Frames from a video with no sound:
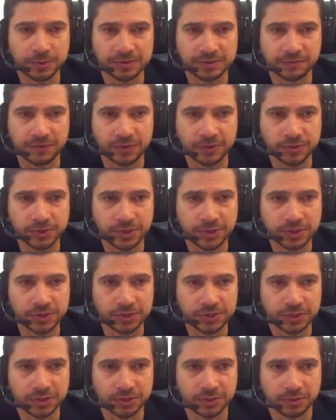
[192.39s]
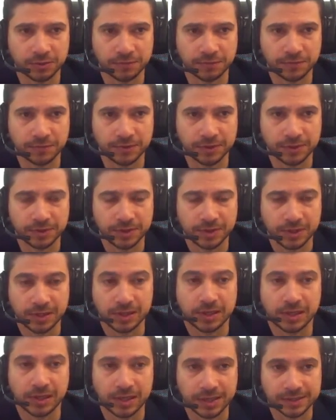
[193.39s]
It's a variation of the
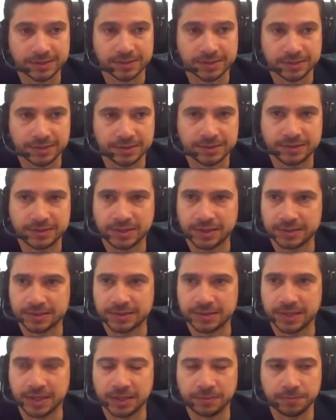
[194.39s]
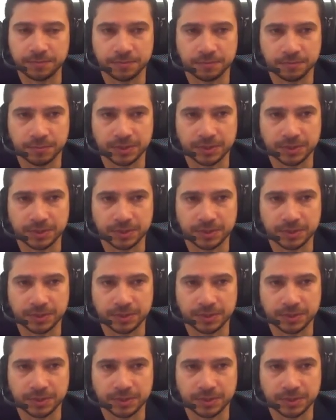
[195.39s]
classic snakes game,